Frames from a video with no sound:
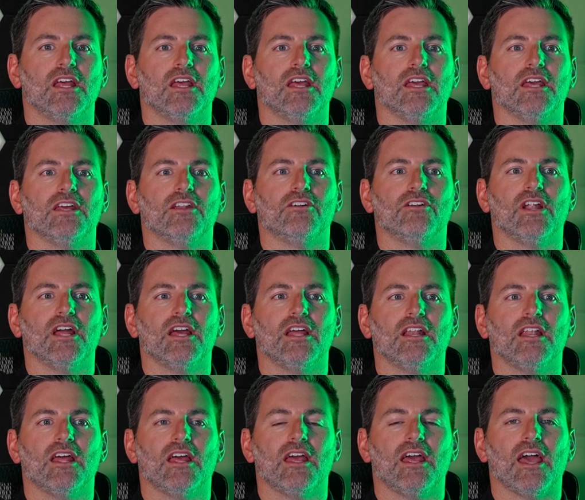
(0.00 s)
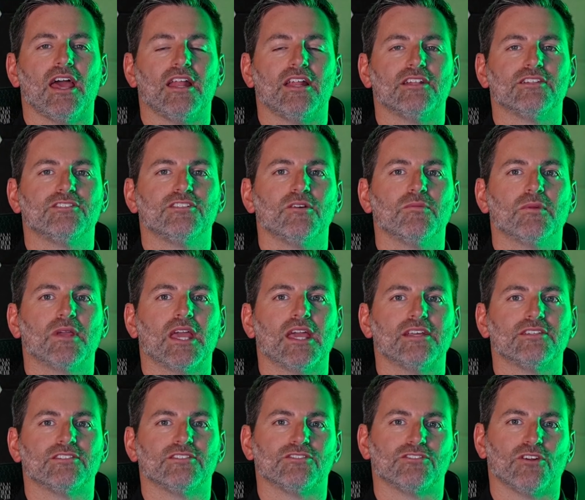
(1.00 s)
internet, and in some
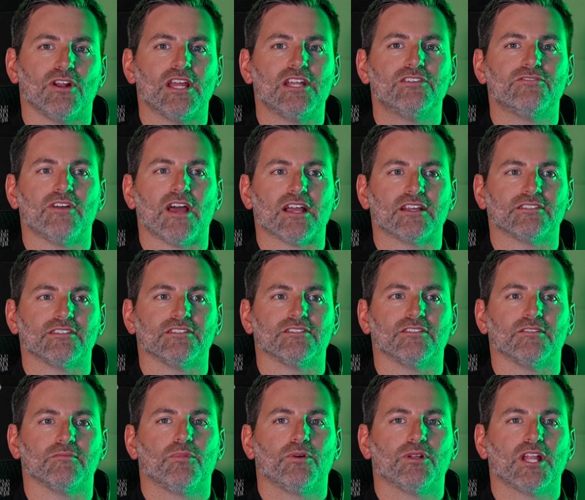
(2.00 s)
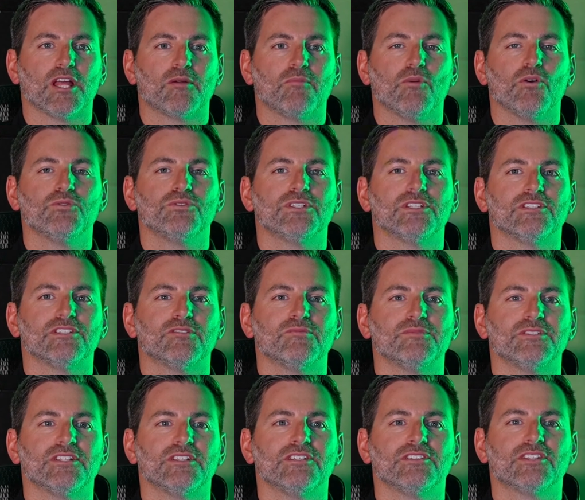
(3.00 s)
cases your HVAC system. But like most
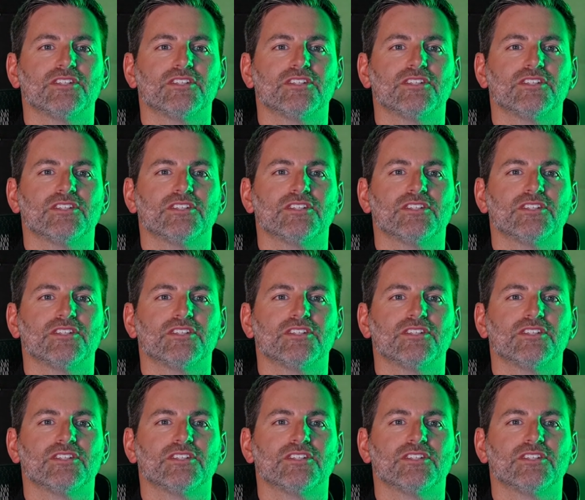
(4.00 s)
systems in this